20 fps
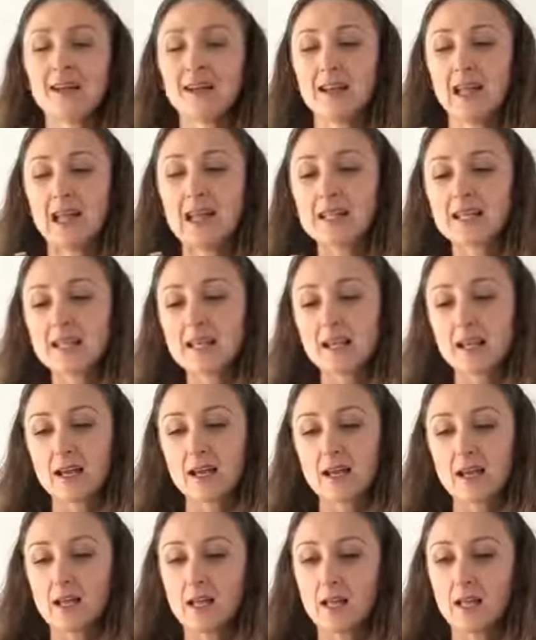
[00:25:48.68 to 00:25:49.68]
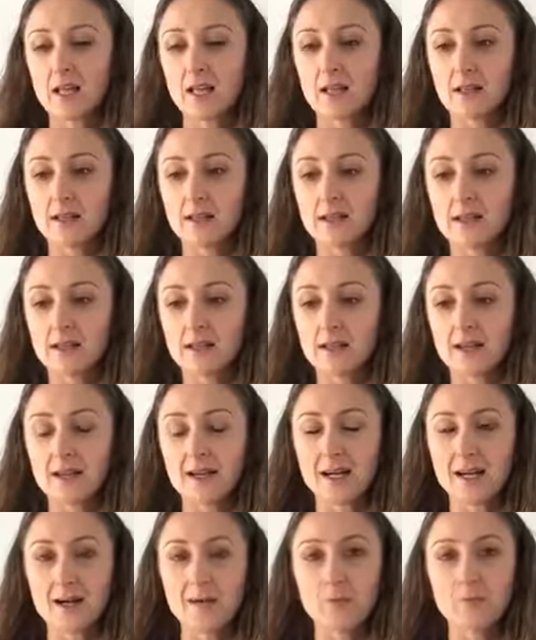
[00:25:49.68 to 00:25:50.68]
Easy Air is
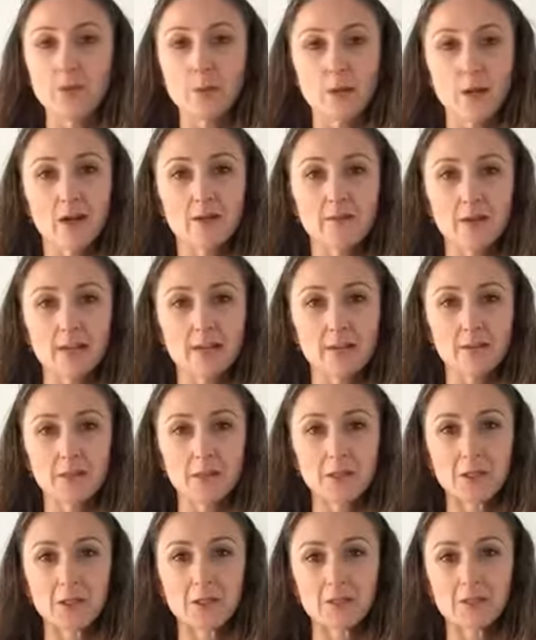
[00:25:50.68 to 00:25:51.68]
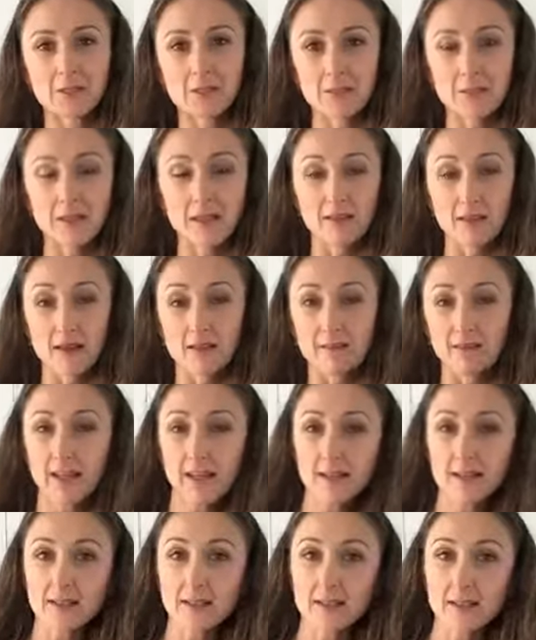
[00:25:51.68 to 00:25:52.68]
the perfect substitute for something like
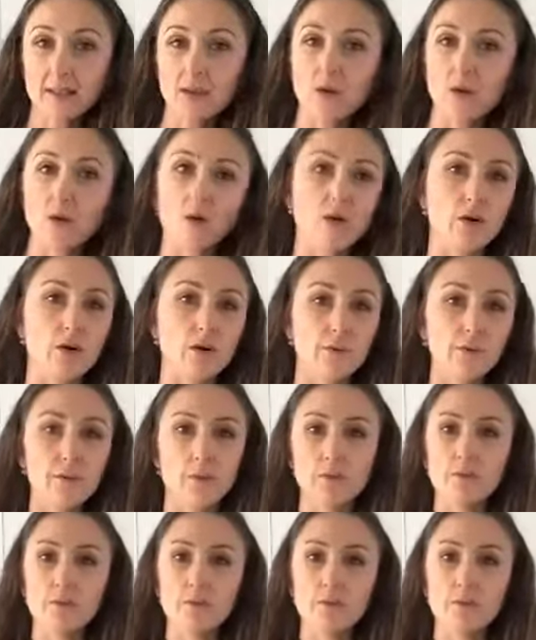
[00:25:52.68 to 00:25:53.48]
Birks or